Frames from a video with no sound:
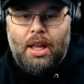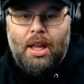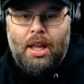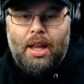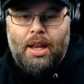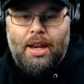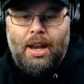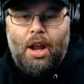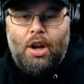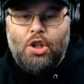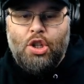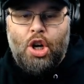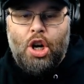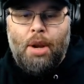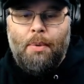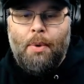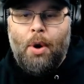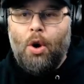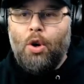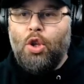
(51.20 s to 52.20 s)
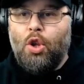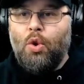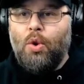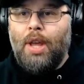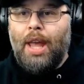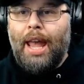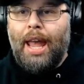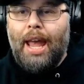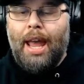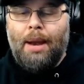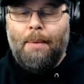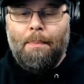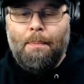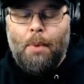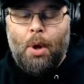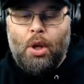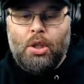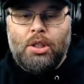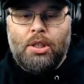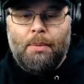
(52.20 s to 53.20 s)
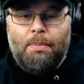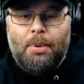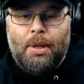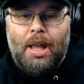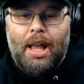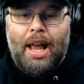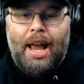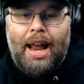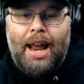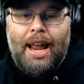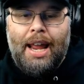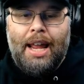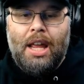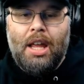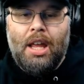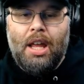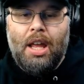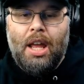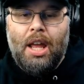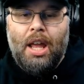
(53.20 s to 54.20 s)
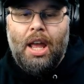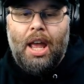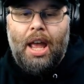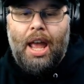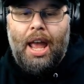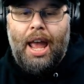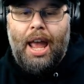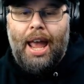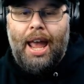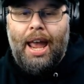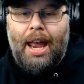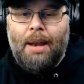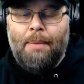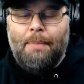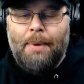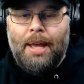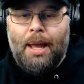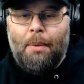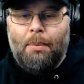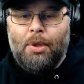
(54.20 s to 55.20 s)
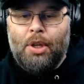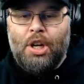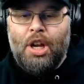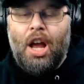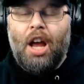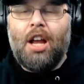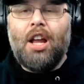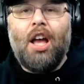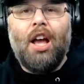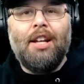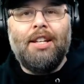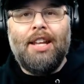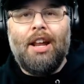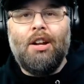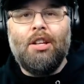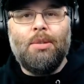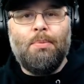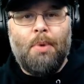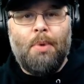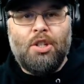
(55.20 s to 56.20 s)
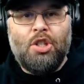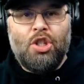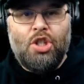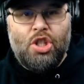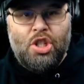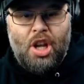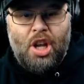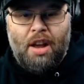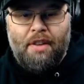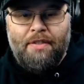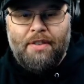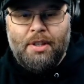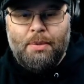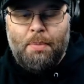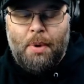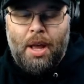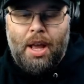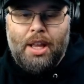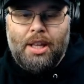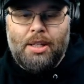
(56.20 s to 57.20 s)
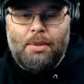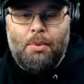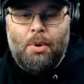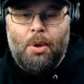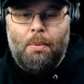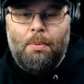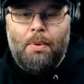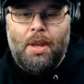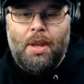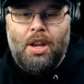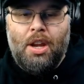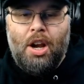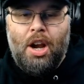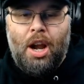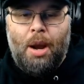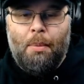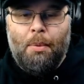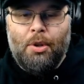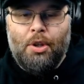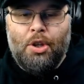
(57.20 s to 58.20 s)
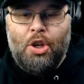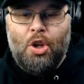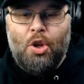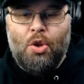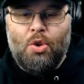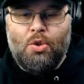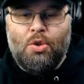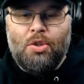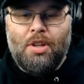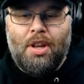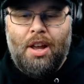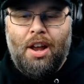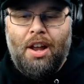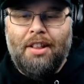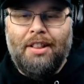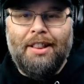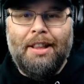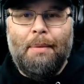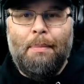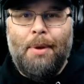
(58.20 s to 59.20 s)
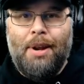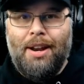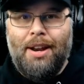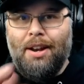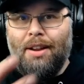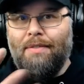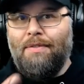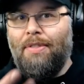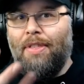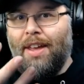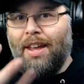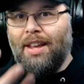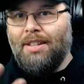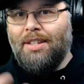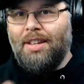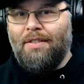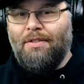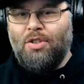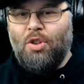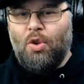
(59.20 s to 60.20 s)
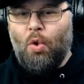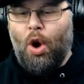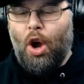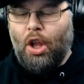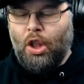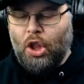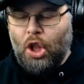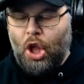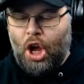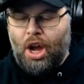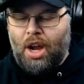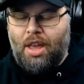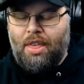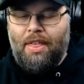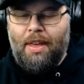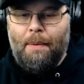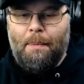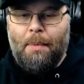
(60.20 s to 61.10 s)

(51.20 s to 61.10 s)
Now in journey mode, you can multiply and be able to not cut down as much stuff as possible. And you're able to use unlimited of things as you unlock them.